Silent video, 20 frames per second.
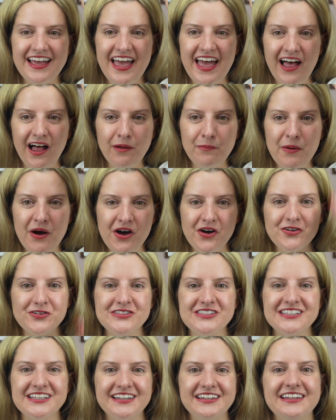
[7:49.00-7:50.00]

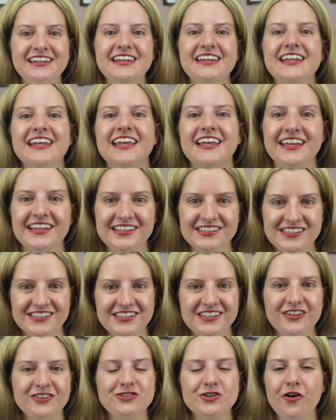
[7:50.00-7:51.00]
elbows,
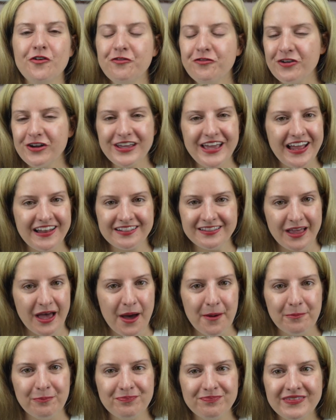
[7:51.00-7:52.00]
knees. Don't forget
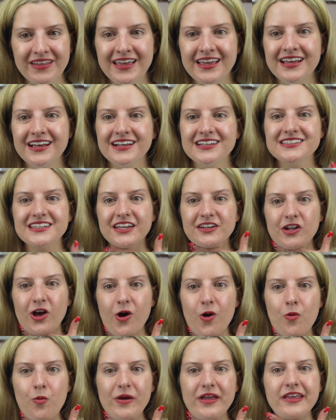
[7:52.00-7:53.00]
them, because I
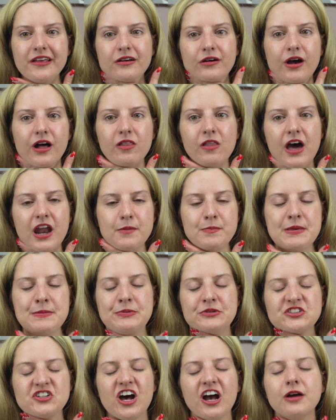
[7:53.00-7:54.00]
know a lot of
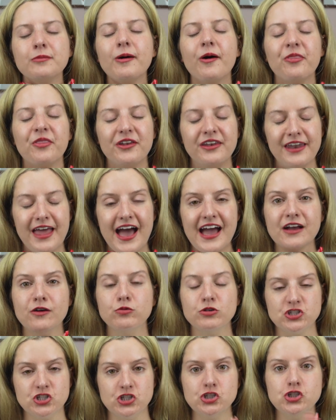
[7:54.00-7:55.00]
people talk about the neck,
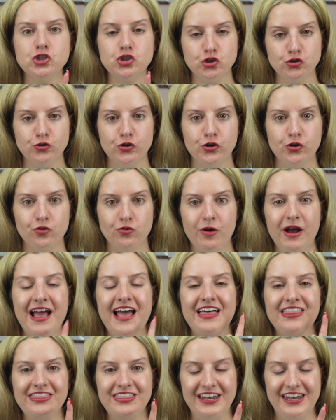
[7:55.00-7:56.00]
which is true.
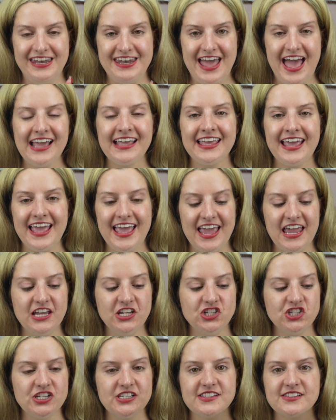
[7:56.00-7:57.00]
The neck
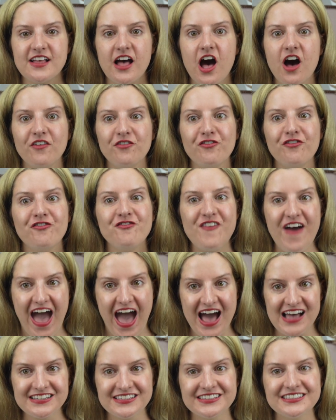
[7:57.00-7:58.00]
ages
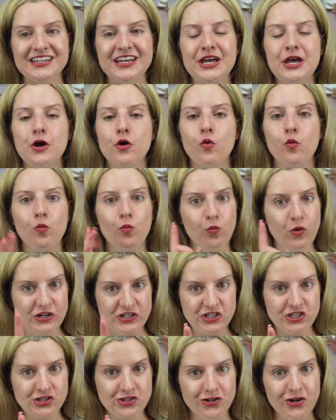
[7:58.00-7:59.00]
fast,
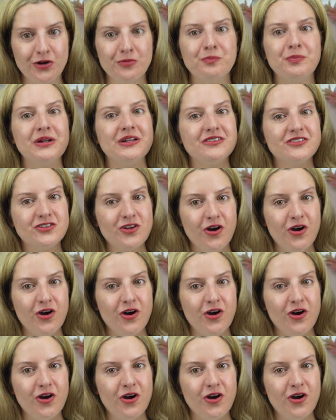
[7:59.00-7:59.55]
which is true, but